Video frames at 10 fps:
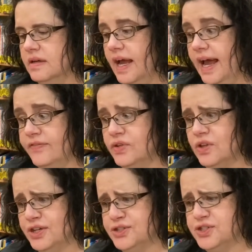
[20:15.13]
Have you
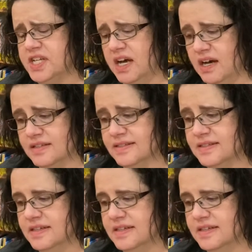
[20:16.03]
lost your tongue?